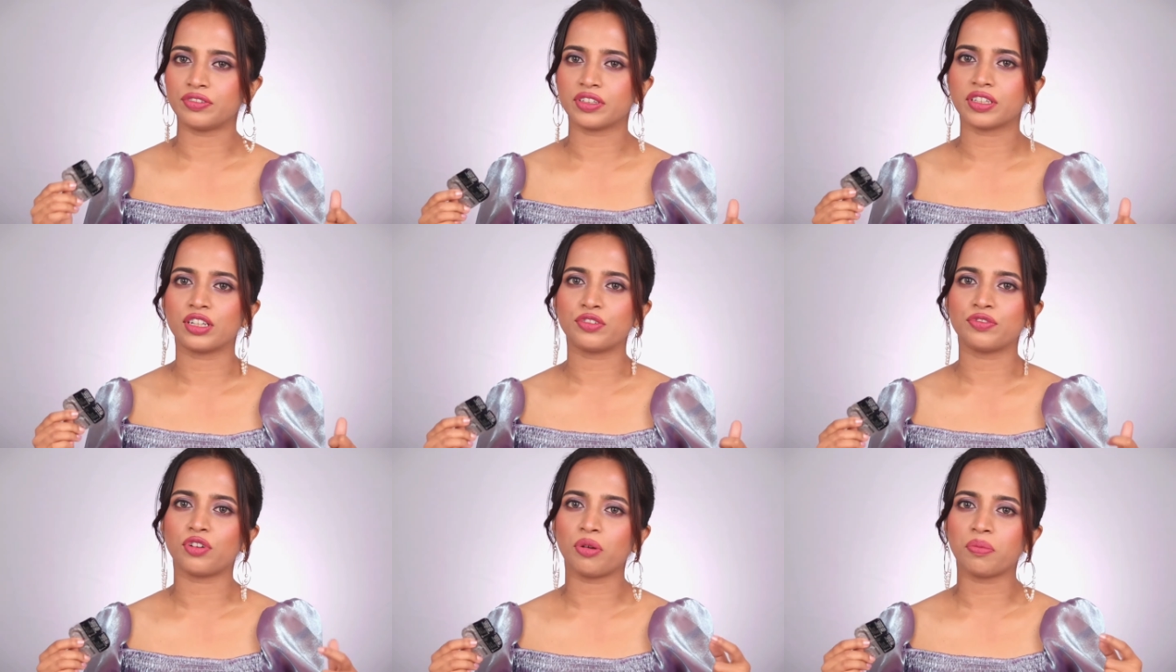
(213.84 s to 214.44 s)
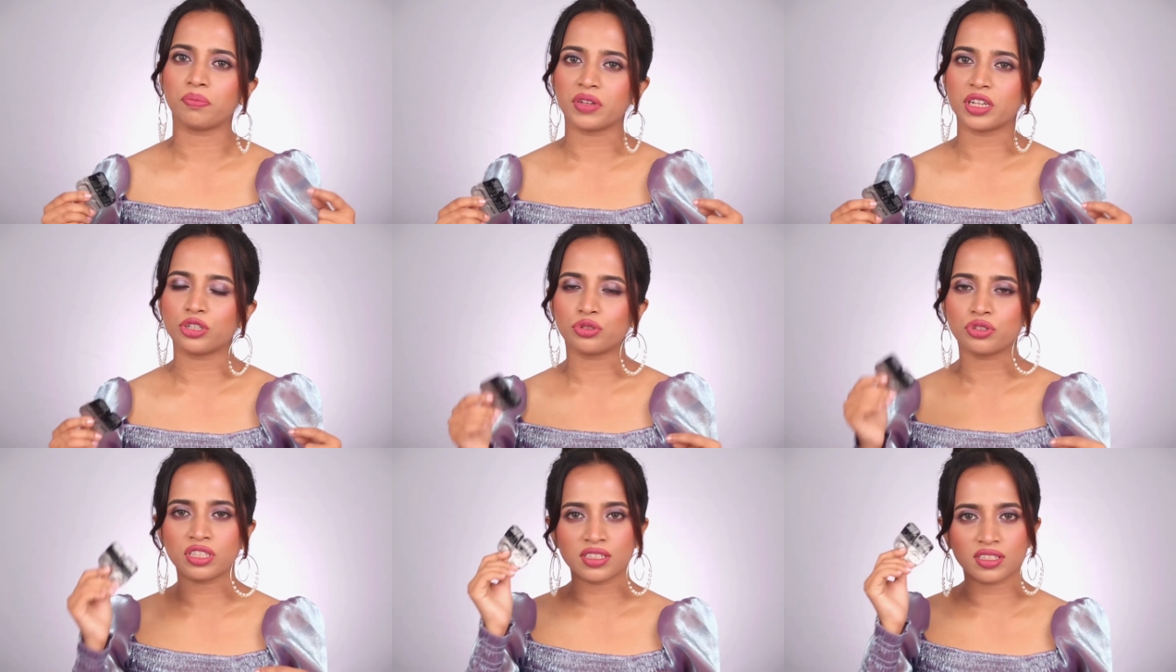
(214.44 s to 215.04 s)
difficult for
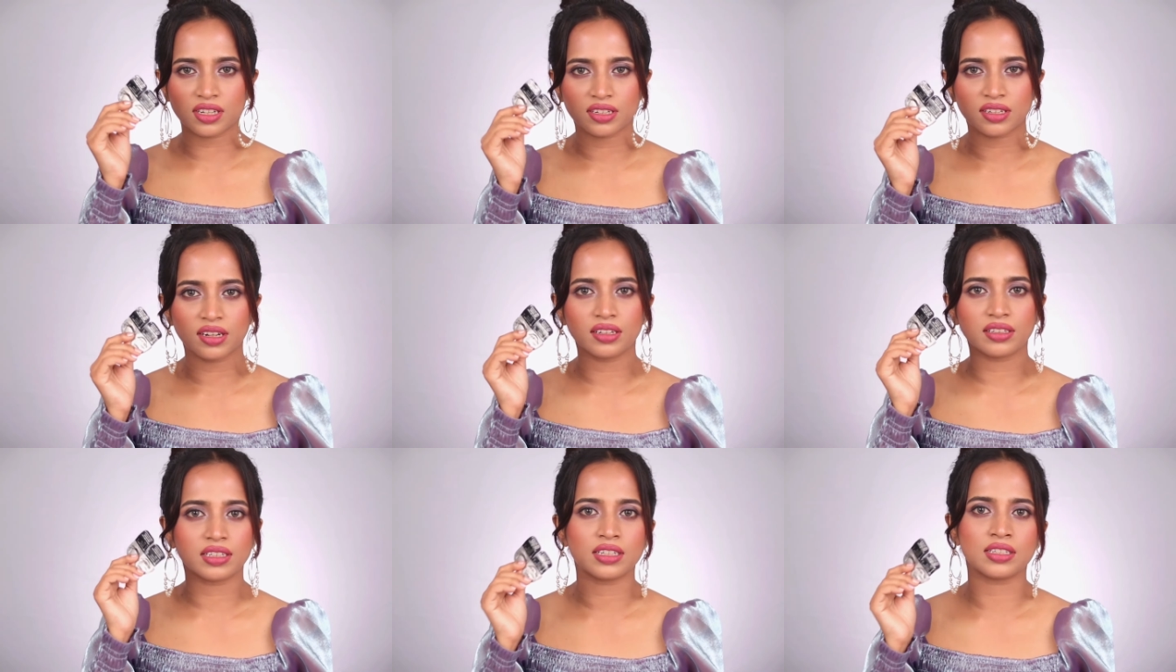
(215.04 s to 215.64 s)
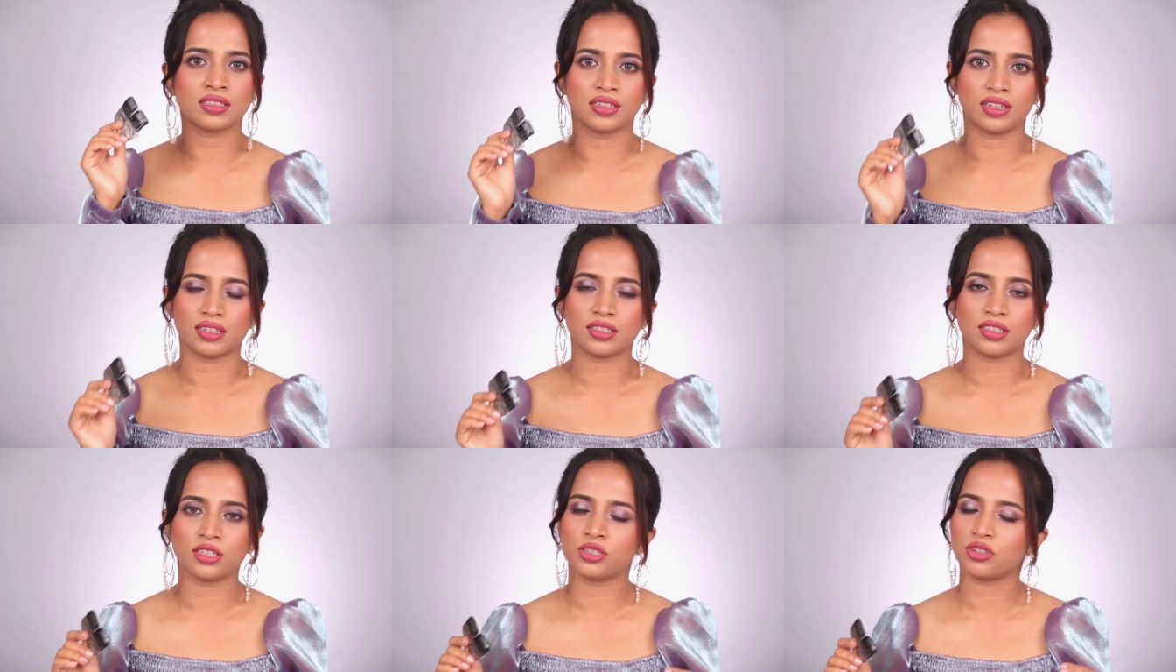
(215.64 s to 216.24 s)
me to settle these
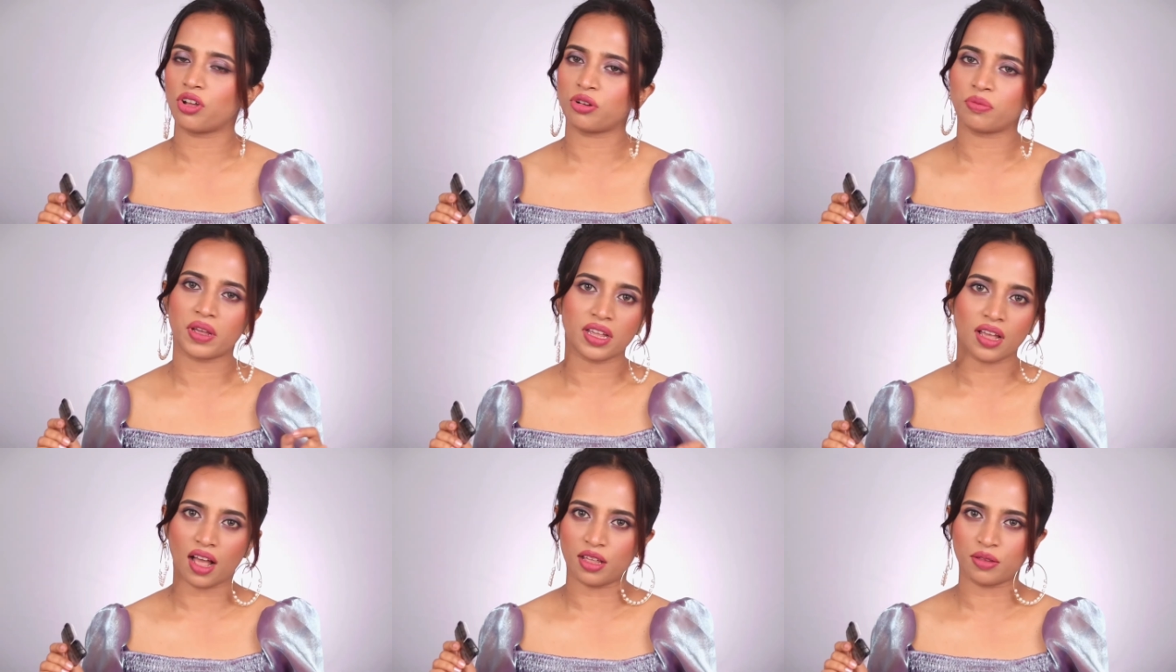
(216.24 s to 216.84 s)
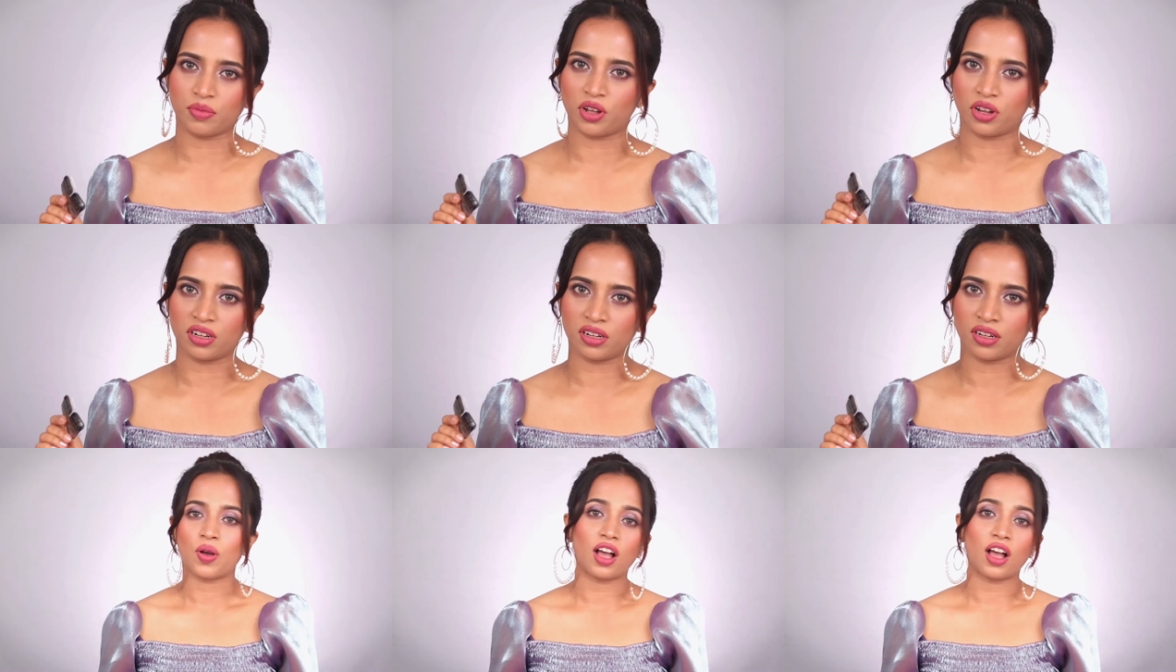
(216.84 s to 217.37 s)
lenses on my eyeball.